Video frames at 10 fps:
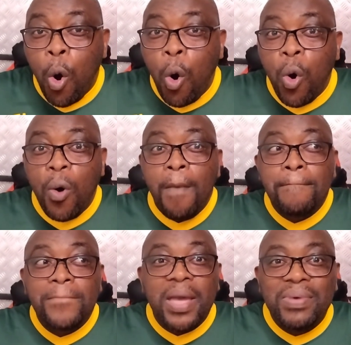or
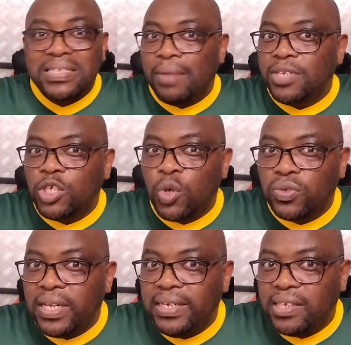maybe something
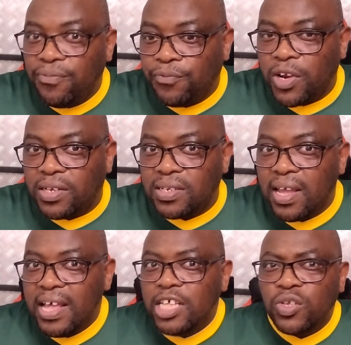totally different?
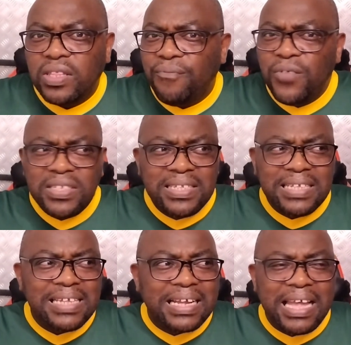So the first
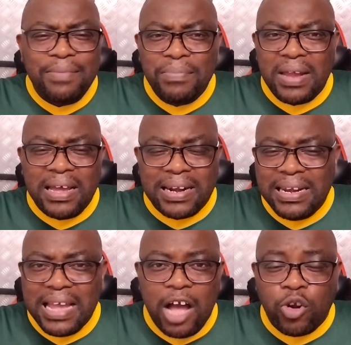thing that came
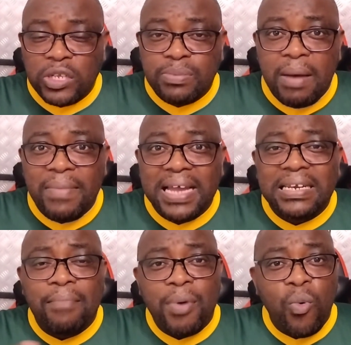running across my
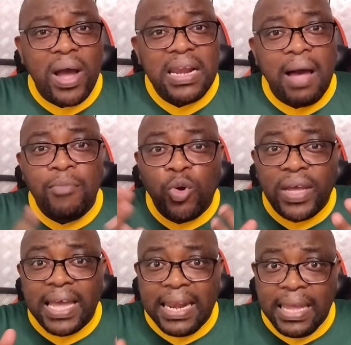mind, number one, I'm
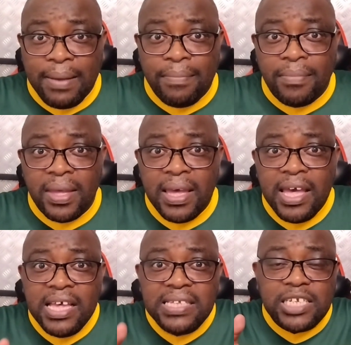looking at him.
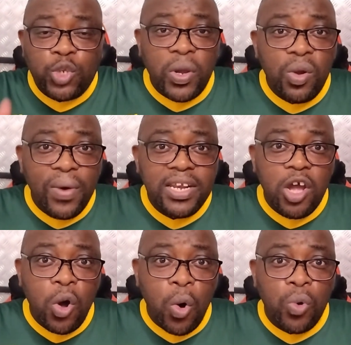He's a
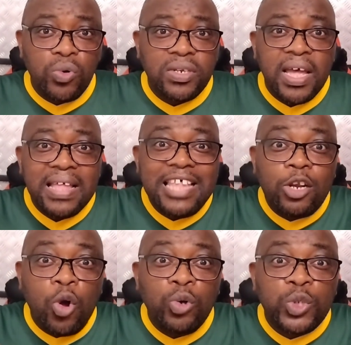21-year-old
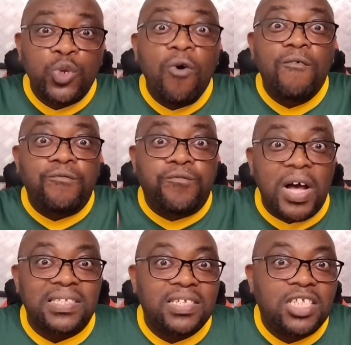that goes to
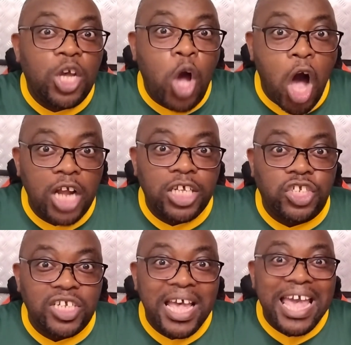Varsity
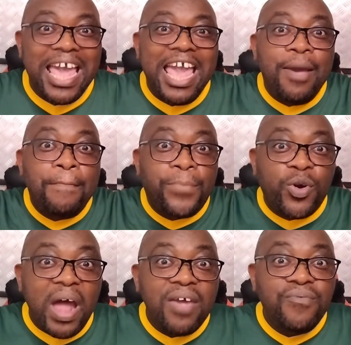College, a
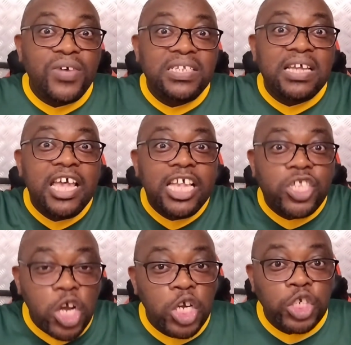private
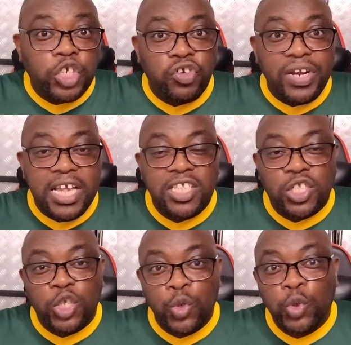tertiary
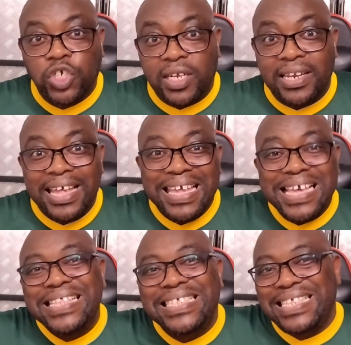institution
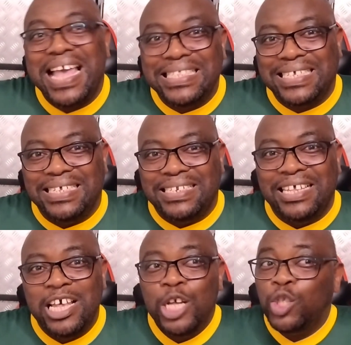in
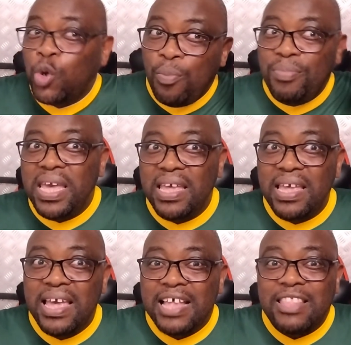Sandton. To
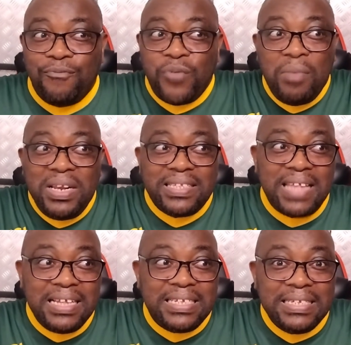me, the family
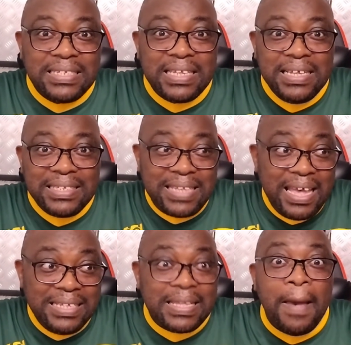status
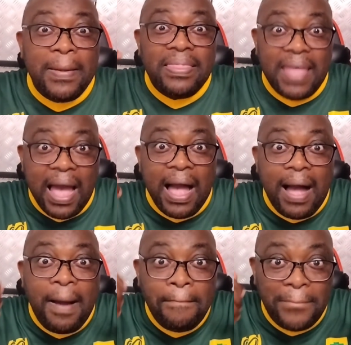says they
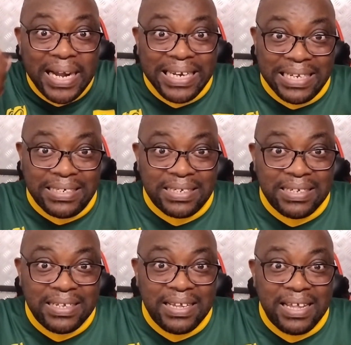are moneyed,
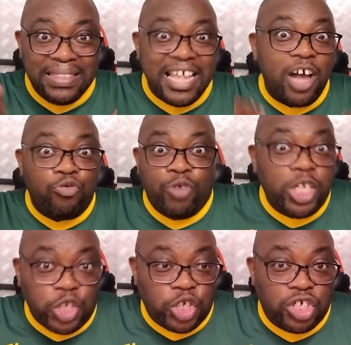they are
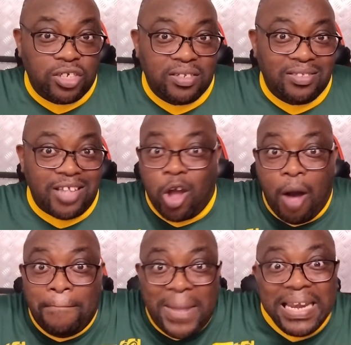rich, they
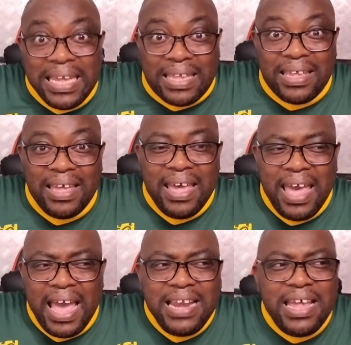got money.
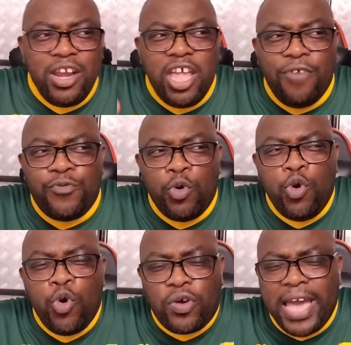And then if you
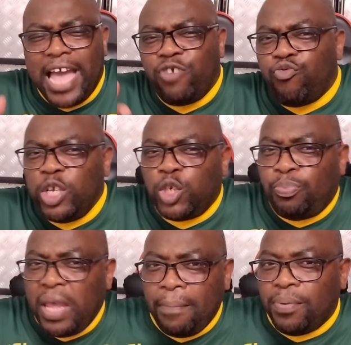look at
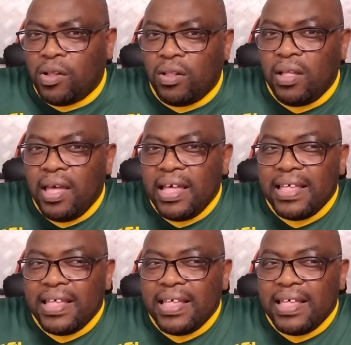rich people,